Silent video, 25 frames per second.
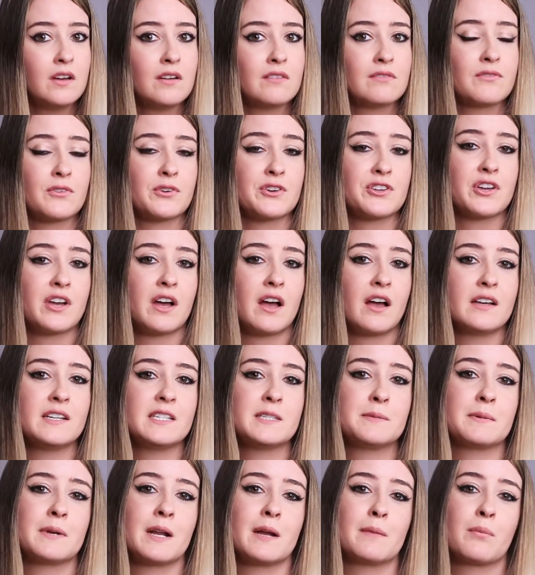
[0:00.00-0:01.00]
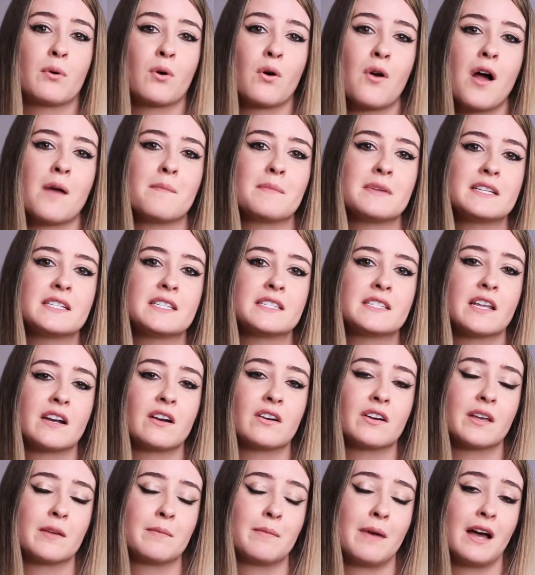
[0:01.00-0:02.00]
for you guys, but I promise that
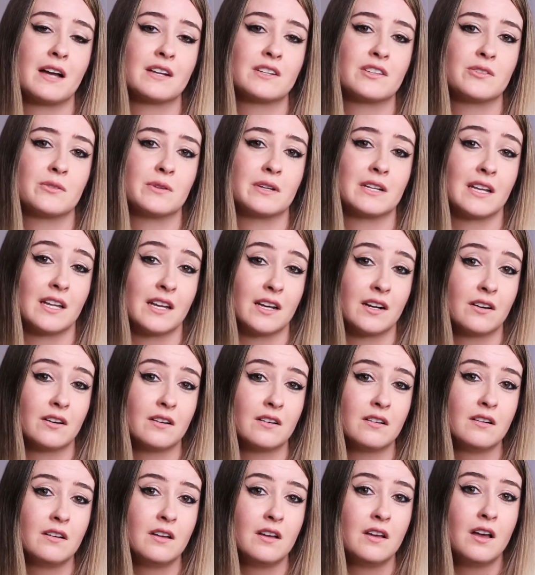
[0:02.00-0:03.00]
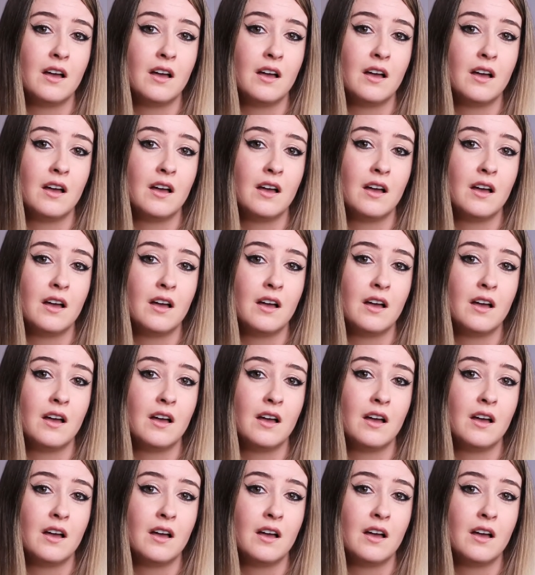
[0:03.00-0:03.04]
I'll get back to it later.